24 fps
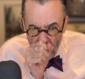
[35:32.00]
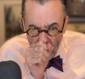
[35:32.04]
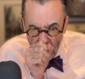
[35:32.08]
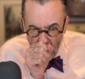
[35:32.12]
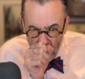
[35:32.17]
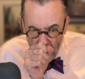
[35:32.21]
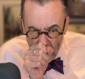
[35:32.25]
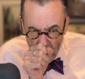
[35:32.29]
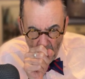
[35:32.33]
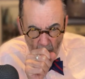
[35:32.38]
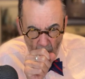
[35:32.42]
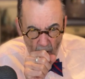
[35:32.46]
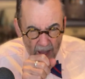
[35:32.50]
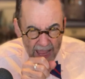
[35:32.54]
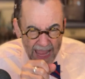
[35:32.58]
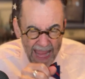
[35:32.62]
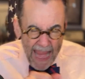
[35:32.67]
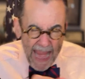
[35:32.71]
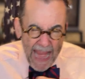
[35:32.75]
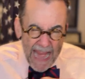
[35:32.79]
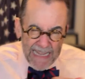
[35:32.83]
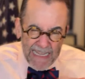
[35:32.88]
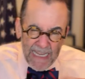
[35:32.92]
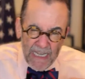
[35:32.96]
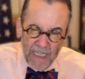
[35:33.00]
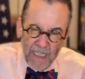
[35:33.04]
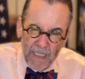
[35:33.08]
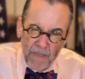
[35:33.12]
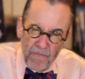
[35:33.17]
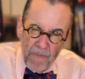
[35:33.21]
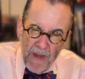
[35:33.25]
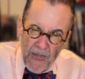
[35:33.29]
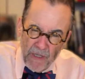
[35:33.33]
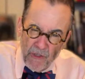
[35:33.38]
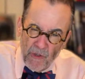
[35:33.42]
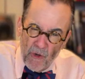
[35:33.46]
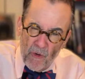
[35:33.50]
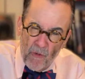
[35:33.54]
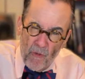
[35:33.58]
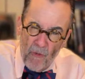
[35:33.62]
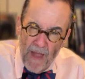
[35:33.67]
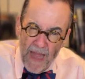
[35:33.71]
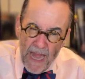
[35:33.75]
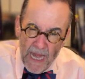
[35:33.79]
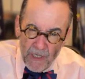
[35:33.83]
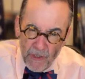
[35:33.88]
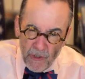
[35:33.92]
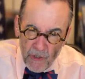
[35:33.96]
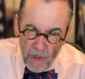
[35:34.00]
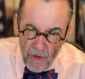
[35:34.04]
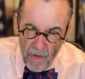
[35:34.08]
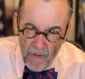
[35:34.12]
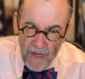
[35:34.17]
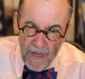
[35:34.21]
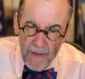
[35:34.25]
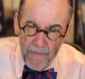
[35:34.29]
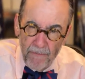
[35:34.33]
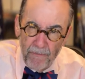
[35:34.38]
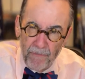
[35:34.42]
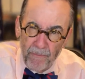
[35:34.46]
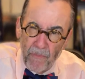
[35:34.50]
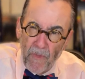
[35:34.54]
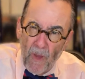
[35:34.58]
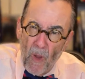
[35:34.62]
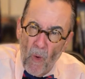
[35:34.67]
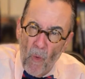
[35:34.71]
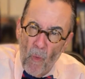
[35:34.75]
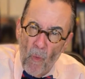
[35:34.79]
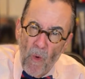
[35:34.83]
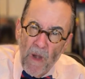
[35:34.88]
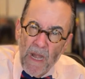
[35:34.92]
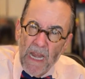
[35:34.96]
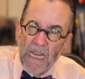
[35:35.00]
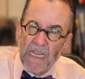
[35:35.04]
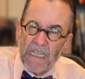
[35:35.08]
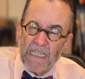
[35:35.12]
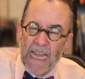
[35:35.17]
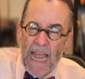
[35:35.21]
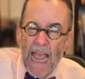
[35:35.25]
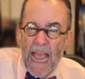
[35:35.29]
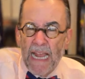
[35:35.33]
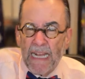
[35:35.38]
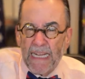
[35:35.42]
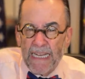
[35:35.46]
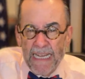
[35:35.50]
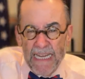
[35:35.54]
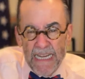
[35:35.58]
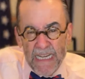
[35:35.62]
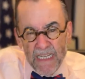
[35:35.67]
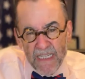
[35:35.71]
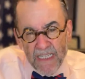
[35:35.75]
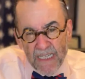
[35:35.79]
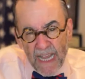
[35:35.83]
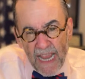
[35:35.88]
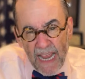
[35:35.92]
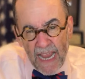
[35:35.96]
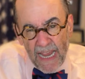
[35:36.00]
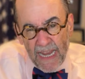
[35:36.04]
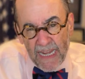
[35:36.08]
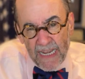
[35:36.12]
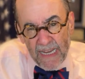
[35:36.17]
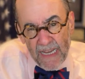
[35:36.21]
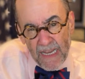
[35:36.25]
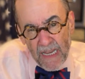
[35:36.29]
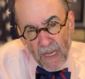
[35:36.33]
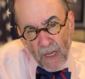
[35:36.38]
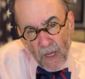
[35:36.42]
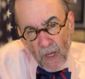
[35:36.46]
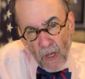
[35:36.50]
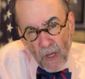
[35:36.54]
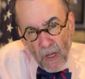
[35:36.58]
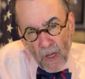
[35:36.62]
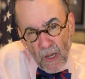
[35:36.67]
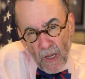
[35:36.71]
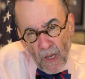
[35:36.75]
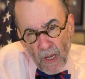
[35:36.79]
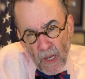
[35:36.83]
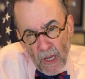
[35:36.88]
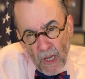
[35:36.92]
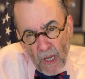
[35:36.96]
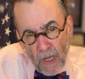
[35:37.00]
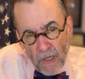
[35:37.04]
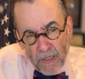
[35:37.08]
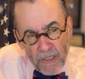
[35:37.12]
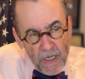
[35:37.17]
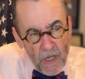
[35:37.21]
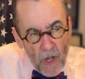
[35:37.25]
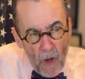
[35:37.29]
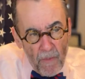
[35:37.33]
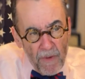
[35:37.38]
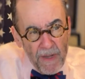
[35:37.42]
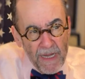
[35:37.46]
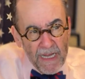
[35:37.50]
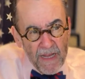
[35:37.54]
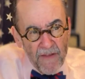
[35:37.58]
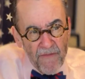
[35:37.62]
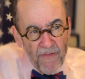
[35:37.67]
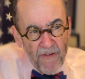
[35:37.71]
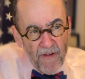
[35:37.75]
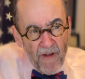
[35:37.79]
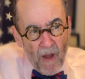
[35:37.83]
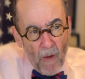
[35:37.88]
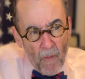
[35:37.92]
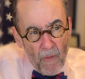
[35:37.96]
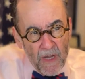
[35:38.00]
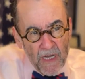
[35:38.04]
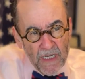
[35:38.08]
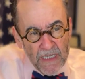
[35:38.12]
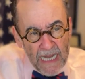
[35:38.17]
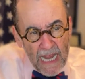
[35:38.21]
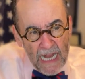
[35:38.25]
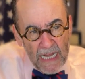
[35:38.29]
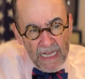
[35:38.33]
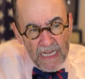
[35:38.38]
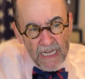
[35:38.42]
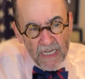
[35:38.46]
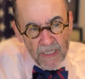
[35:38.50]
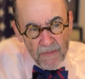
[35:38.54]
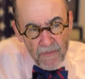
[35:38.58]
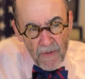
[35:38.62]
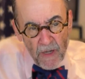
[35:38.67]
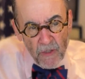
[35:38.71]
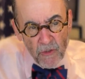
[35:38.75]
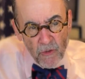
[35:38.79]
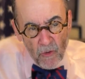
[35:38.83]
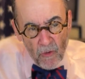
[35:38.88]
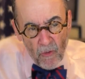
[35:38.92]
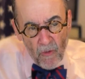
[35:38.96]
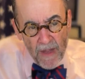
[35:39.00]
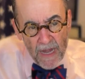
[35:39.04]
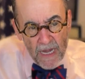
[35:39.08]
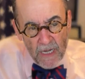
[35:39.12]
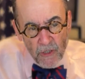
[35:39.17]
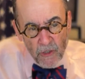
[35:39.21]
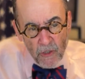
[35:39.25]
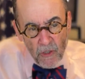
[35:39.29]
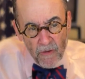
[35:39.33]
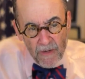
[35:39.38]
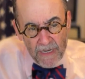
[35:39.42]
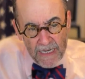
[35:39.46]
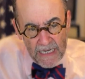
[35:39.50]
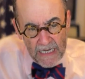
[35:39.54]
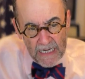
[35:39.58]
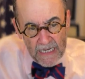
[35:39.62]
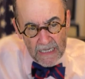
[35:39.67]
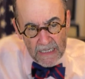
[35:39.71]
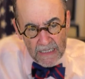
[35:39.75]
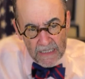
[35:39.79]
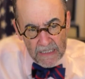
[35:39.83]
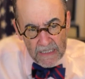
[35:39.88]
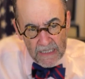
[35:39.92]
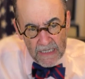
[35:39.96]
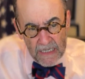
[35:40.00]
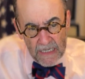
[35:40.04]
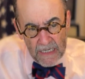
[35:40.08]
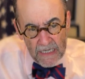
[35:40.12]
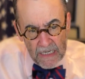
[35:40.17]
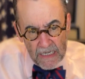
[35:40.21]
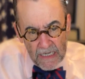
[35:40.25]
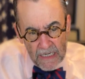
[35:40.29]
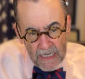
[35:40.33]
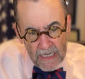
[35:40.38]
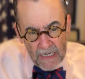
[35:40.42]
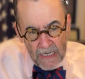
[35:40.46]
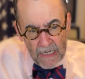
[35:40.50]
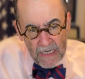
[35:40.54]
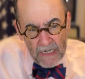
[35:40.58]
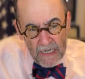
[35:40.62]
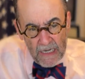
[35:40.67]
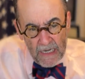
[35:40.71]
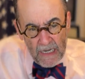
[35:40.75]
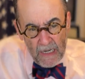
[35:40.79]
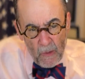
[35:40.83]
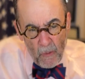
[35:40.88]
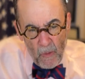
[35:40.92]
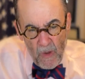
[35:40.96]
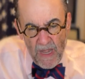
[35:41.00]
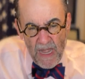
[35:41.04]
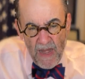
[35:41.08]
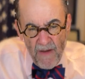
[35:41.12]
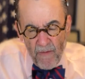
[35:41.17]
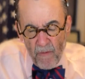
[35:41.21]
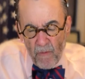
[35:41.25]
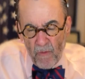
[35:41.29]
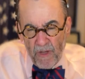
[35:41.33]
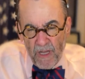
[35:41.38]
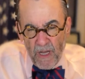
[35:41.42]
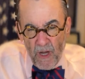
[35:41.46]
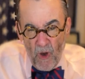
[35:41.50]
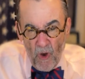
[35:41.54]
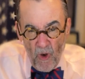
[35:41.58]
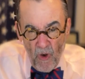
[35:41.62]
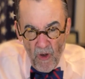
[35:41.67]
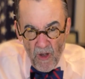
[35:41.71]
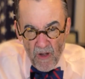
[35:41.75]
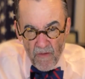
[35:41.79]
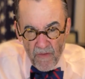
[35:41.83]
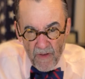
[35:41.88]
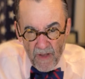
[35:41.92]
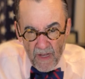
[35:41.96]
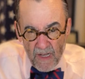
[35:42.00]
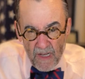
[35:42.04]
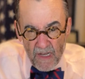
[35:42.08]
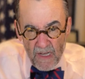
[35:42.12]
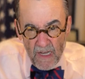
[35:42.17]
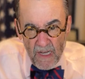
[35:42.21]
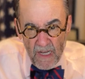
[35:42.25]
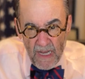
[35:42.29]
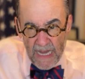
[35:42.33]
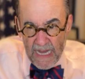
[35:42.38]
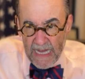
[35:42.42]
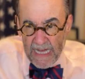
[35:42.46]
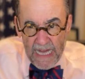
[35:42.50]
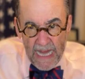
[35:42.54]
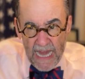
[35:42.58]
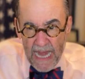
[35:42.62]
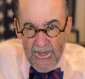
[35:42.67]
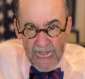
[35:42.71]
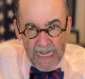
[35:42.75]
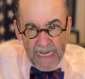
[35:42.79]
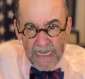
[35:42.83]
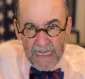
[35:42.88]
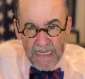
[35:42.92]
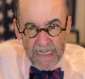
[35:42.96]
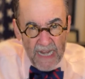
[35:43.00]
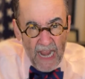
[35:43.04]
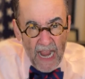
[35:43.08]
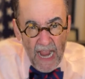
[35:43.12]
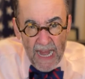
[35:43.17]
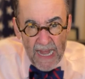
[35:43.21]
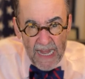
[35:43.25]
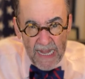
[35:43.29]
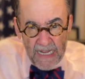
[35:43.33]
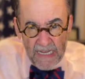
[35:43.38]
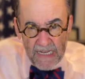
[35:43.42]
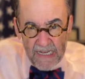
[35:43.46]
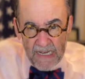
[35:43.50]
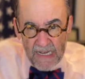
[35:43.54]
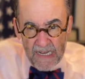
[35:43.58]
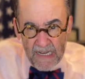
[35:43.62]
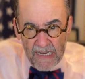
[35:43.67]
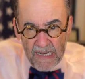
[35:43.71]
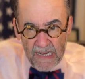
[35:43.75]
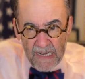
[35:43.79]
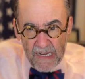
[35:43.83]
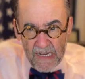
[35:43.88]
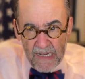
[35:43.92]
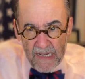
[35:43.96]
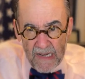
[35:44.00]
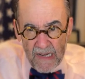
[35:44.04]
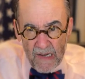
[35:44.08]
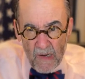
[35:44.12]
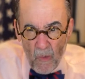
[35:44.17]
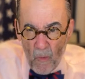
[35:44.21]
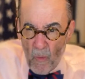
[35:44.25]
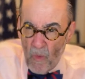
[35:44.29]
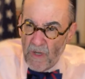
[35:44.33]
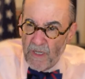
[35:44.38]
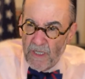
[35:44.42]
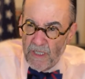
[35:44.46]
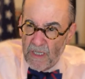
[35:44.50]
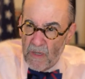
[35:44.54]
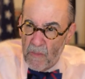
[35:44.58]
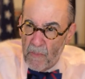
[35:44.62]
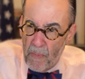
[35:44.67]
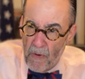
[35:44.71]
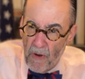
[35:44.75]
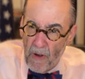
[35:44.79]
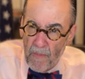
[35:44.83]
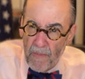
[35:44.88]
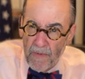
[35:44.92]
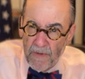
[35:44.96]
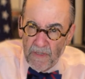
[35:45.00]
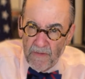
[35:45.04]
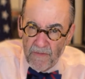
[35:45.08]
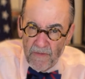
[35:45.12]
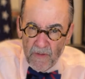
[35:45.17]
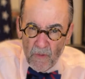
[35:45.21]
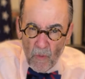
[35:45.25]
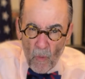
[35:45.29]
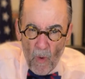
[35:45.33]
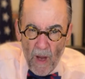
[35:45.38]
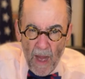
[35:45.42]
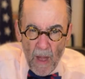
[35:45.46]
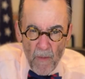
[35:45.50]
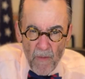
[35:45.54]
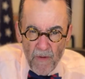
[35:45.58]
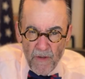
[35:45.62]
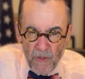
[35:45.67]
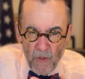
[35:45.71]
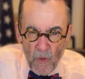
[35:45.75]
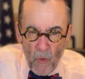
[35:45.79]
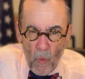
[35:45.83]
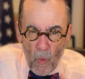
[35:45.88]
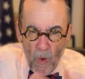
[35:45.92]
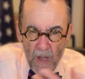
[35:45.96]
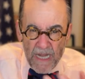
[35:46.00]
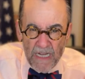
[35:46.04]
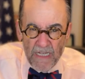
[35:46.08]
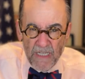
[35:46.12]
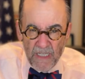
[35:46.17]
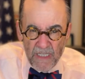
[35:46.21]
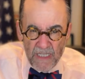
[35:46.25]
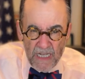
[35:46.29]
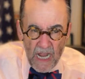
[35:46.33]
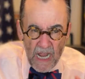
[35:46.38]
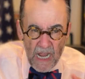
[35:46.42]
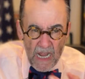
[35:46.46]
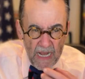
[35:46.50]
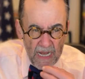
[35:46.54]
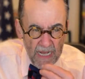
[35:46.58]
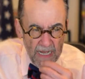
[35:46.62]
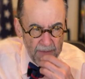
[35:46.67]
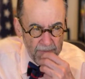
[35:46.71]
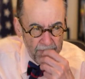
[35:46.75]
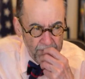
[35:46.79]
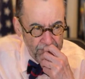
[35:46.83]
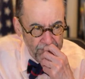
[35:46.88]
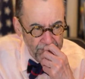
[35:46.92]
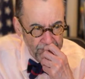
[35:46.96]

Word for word: No. And this special grand jury, what exactly is that? See, nobody can figure out what exactly a special grand jury is. We never really heard of it. It can't indict. What's the purpose of this? Why would you waste time